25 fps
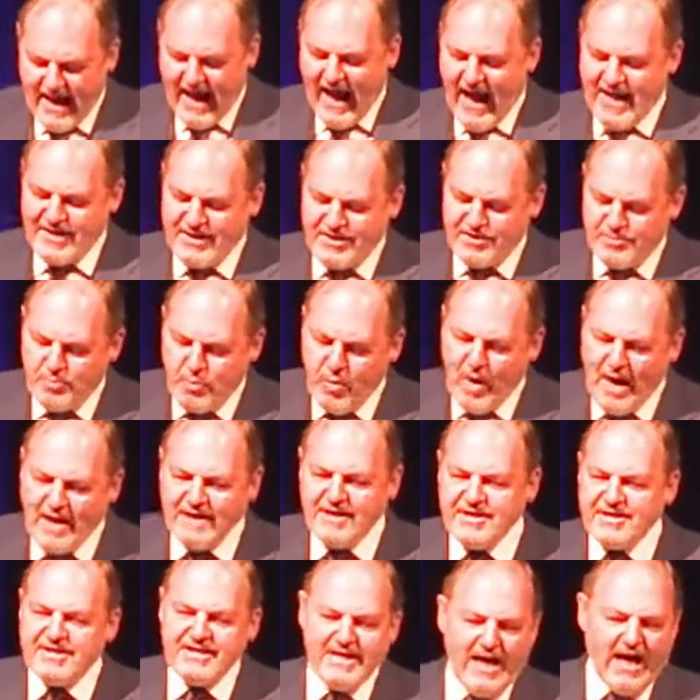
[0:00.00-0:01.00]
and as well
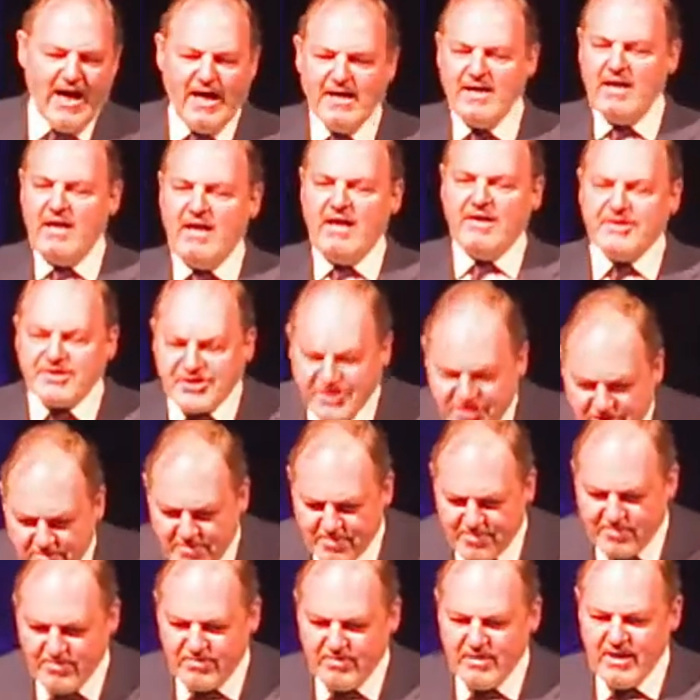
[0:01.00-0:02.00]
as the
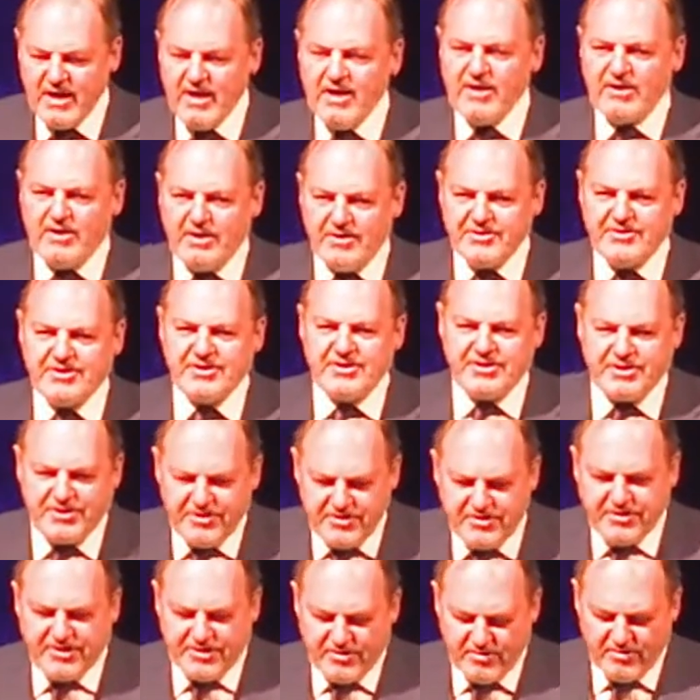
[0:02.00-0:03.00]
unanswerable
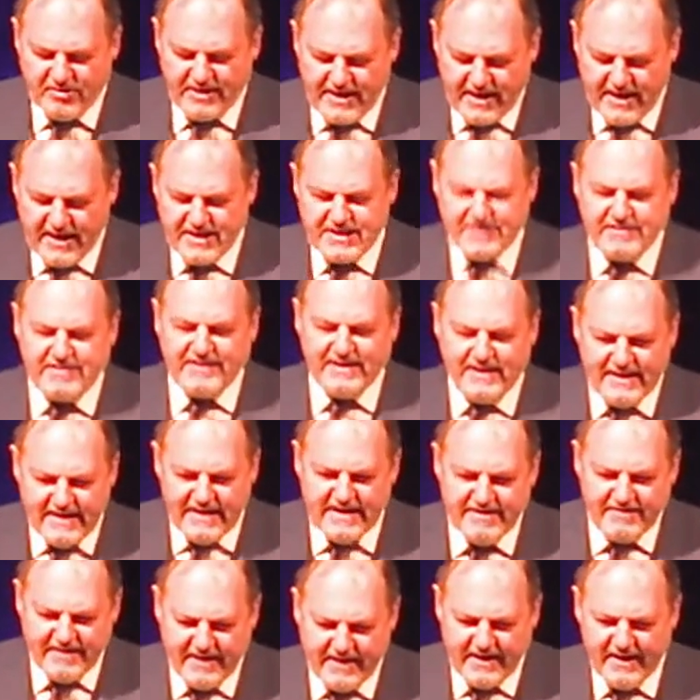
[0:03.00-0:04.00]
constitutional case for
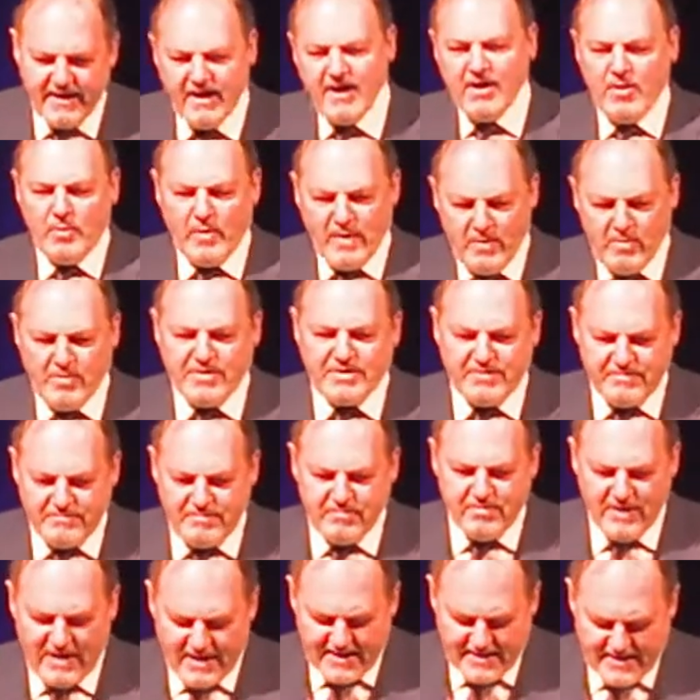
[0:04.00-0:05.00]
leaving, we want to
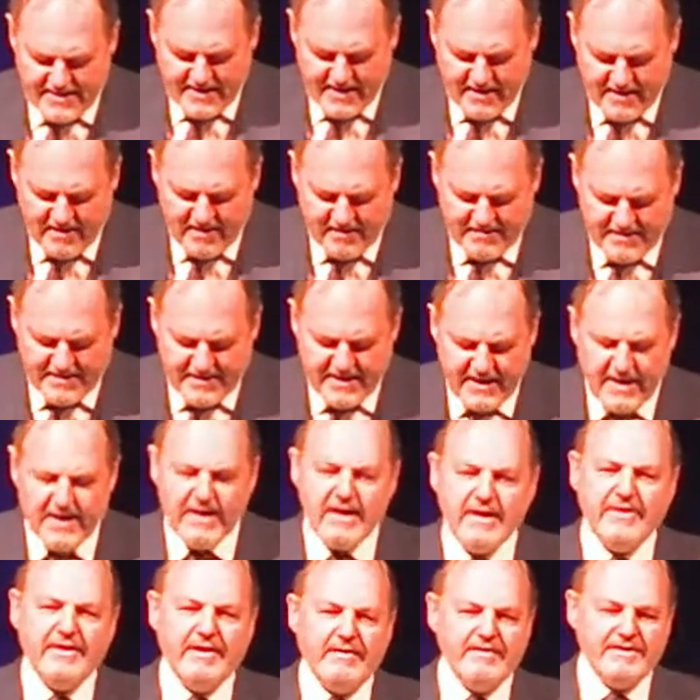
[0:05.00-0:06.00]
rule ourselves.
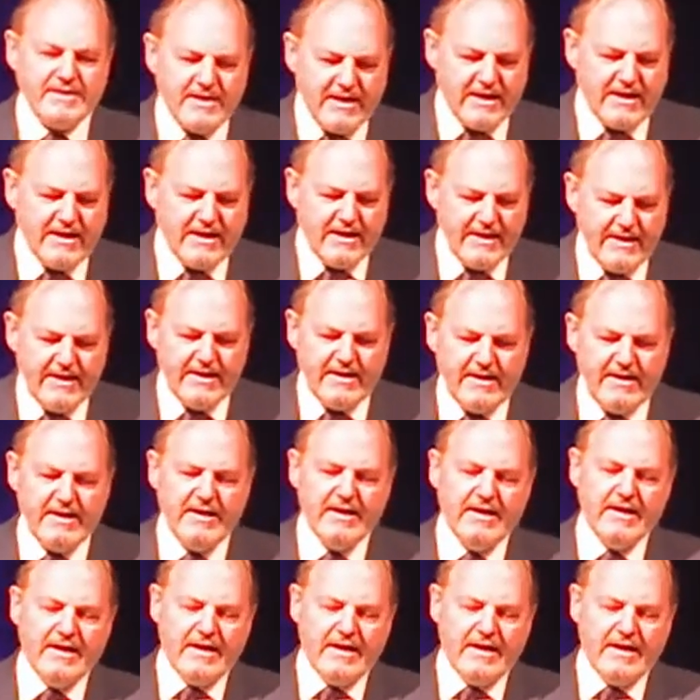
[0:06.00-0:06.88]
There is a clear